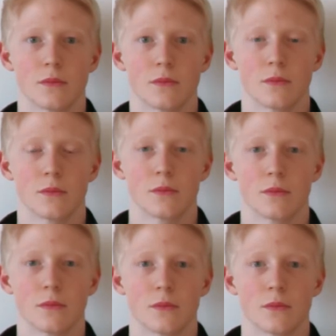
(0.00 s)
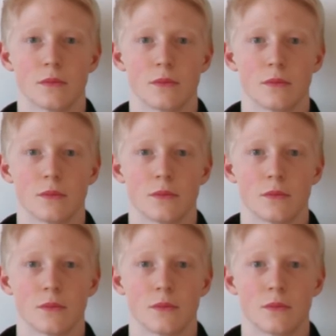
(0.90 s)

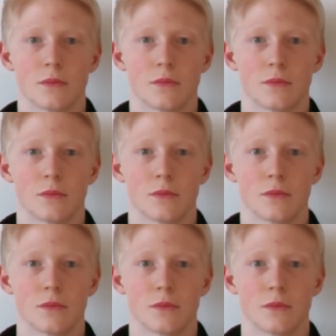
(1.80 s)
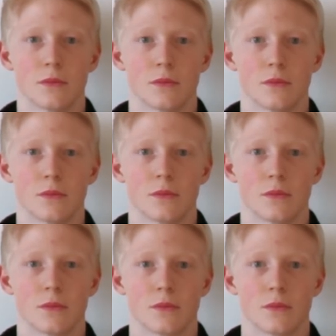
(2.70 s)
[no speech]